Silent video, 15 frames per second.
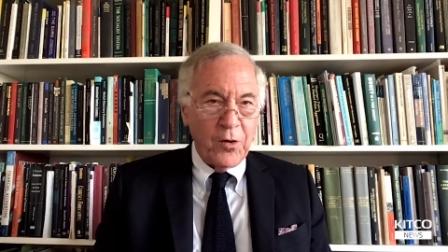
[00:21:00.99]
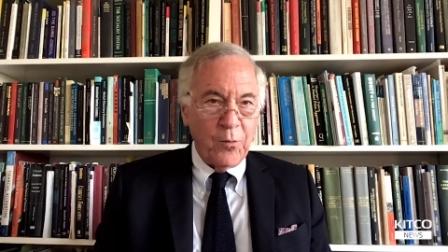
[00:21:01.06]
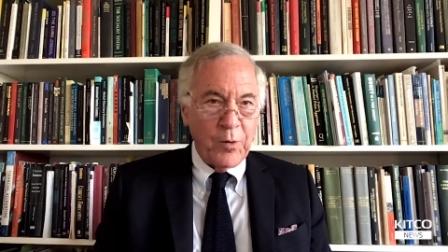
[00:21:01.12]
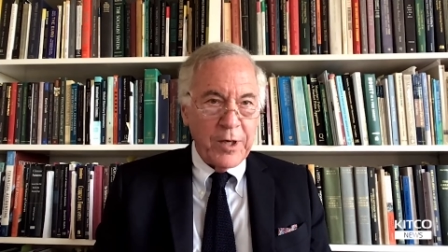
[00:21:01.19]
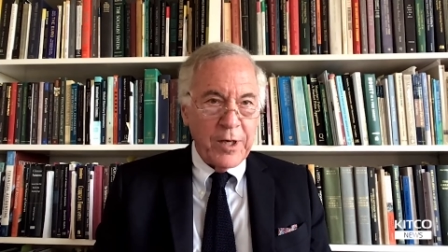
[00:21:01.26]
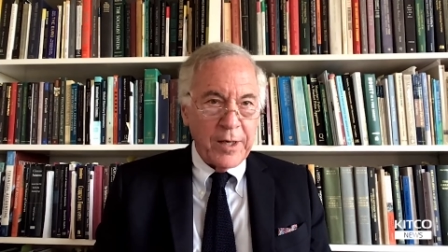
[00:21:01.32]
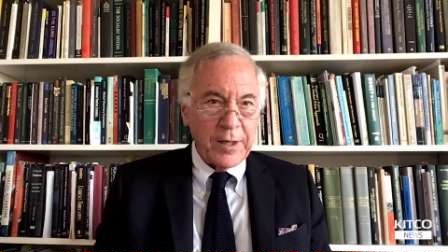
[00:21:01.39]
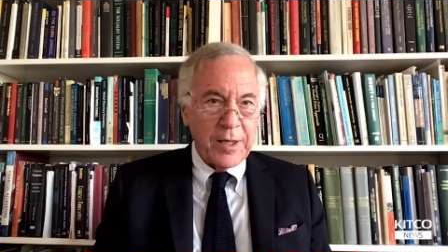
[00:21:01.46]

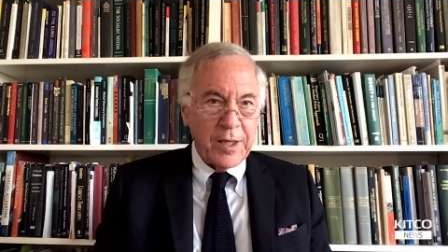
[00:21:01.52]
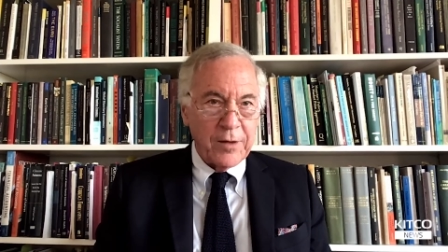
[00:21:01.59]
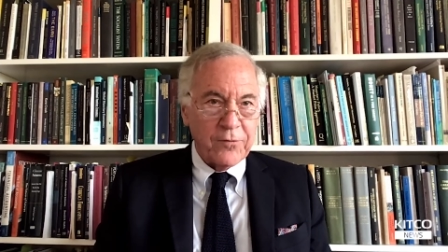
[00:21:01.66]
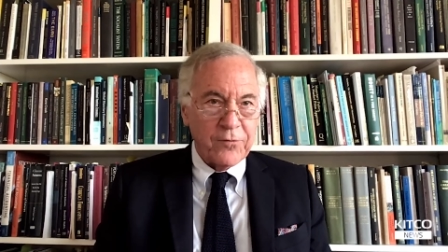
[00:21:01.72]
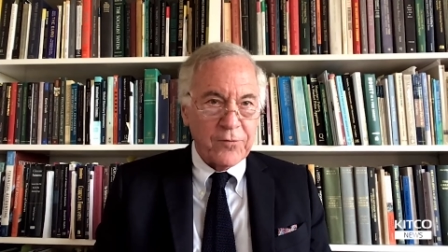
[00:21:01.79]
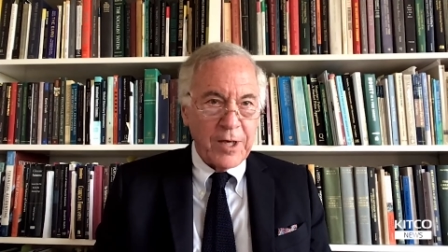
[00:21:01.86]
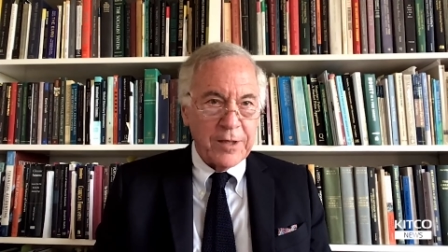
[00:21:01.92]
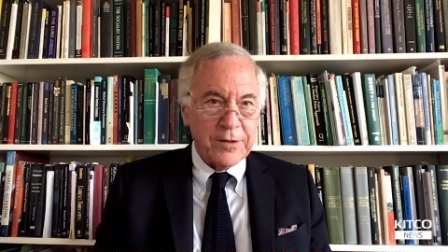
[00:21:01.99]
So we
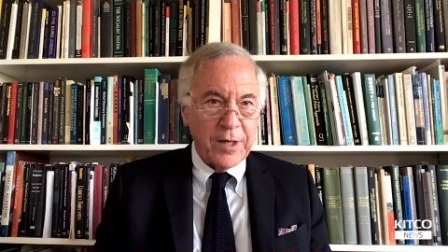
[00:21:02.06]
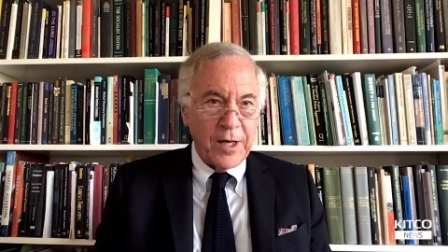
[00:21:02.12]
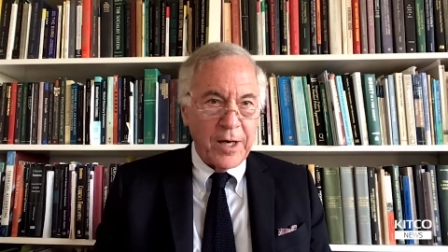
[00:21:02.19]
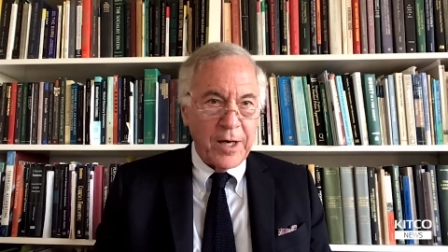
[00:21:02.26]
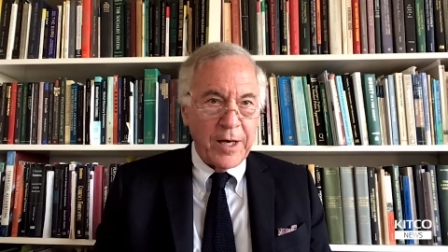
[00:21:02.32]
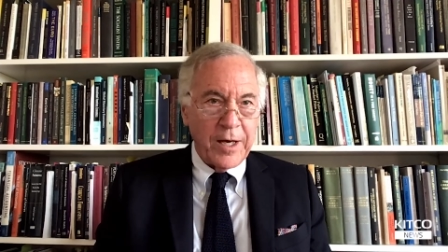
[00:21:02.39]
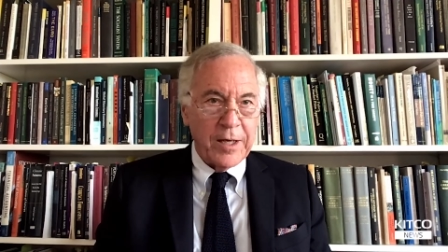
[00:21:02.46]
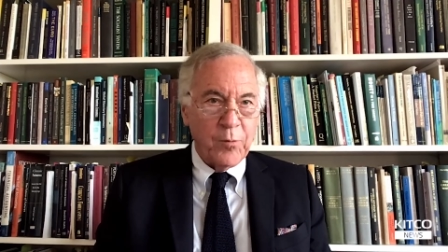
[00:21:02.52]
got to
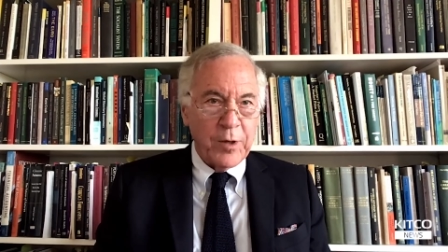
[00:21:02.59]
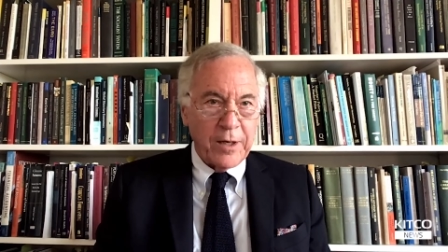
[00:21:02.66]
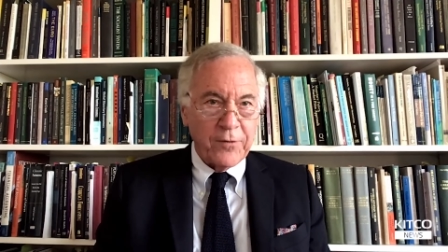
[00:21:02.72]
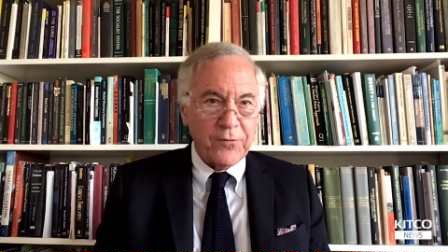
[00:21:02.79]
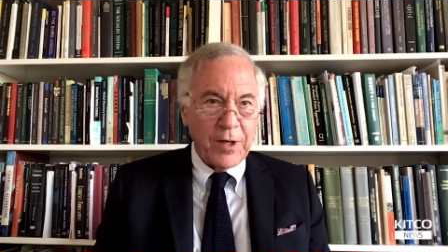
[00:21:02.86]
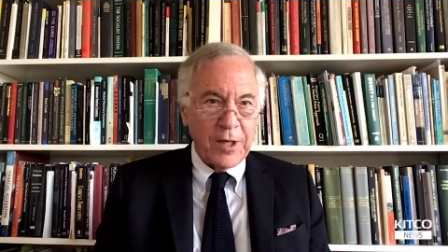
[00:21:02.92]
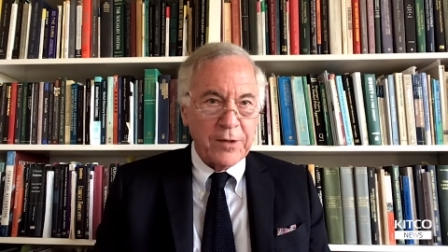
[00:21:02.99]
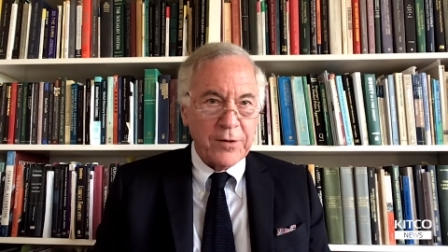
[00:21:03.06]
stay tight.
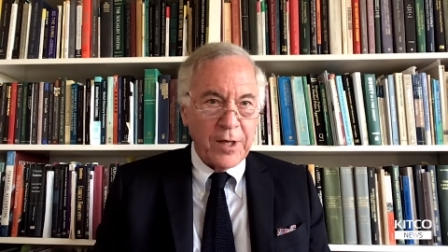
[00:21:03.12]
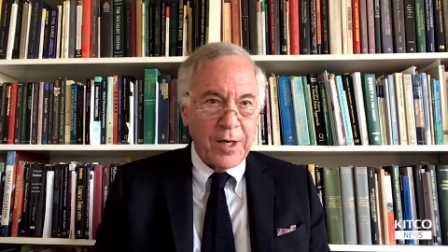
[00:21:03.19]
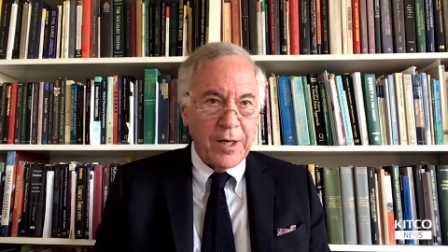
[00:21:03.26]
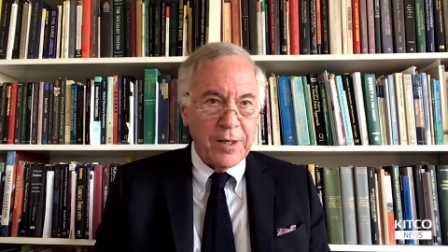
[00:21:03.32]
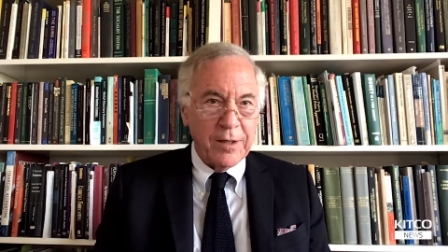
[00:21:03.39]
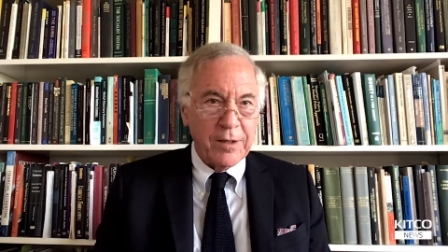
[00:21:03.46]
We got to stay